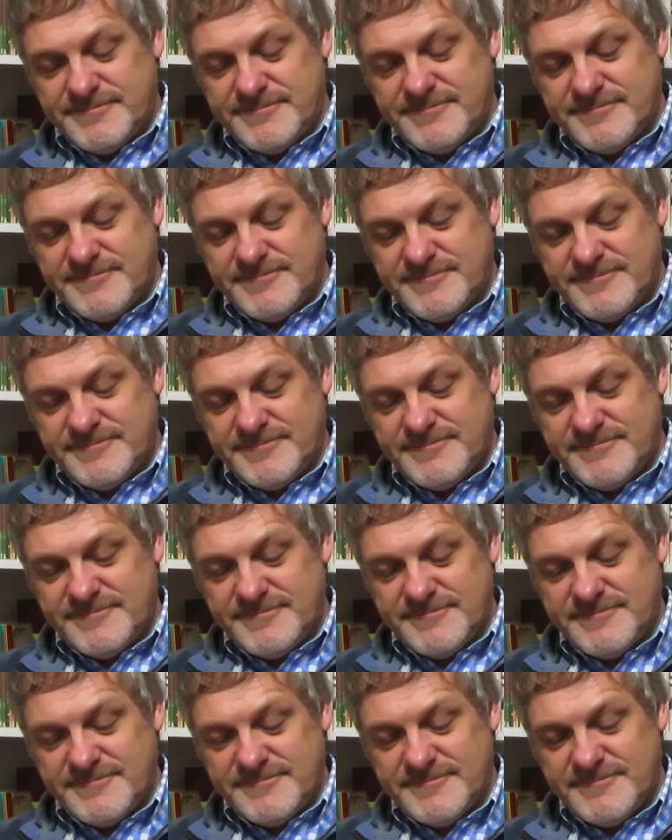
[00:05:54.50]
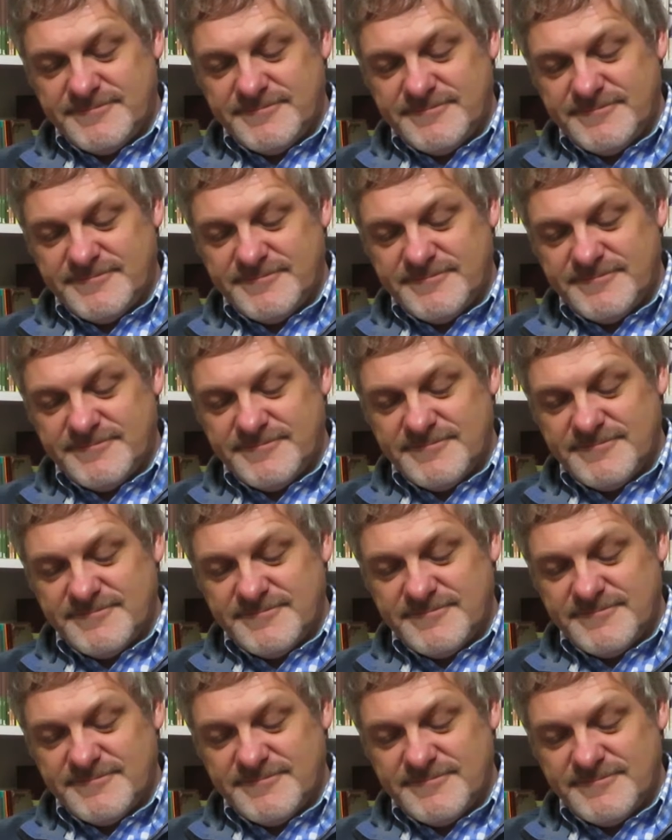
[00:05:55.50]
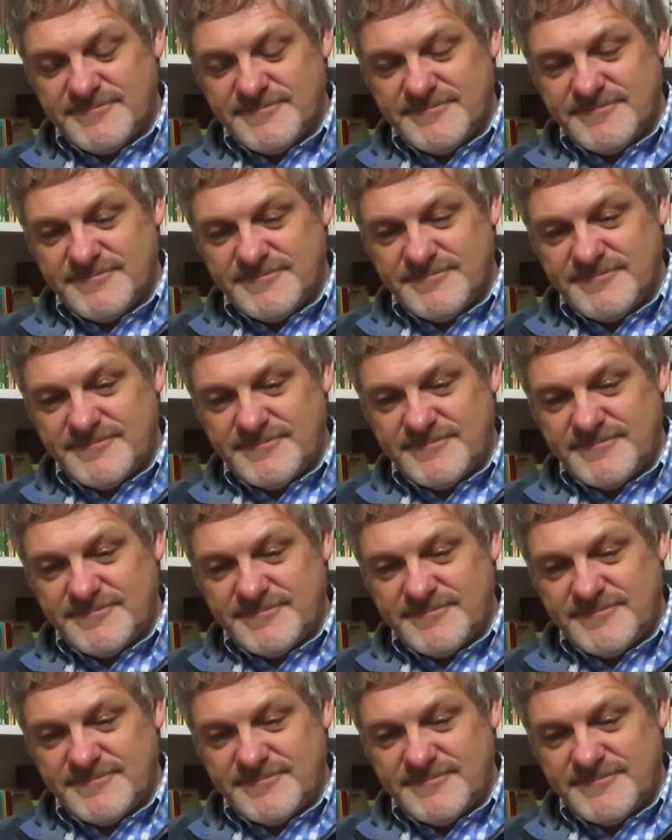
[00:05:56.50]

Nobody speaks.